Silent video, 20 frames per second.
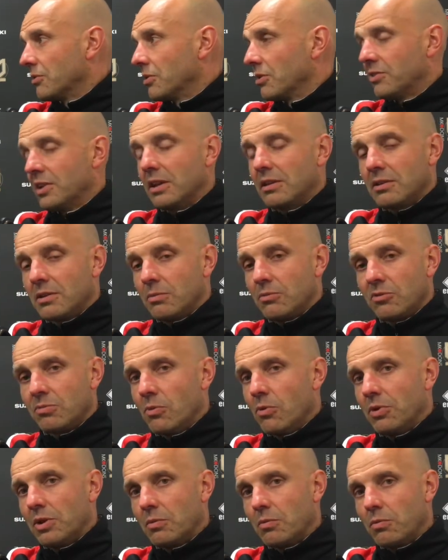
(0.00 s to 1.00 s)
So I said it to them this
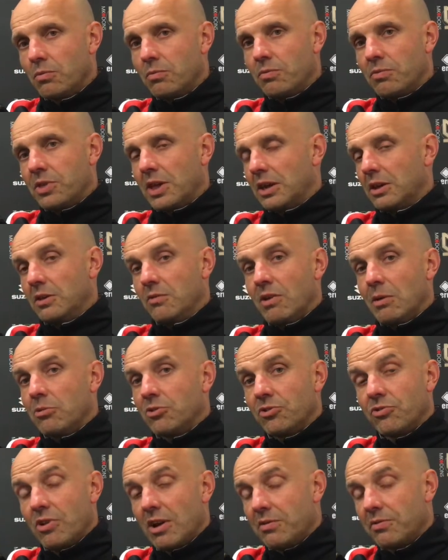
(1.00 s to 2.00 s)
morning. Thank you very
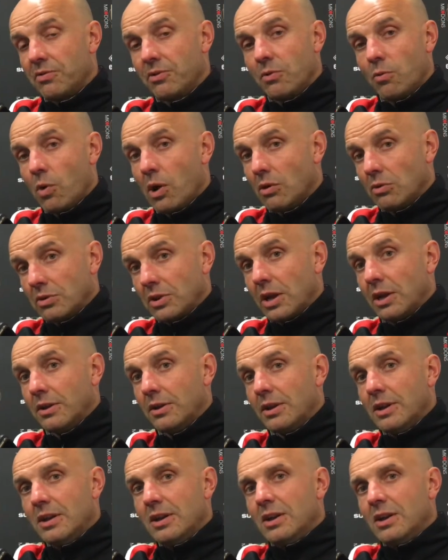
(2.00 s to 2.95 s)
much for your effort. Well done.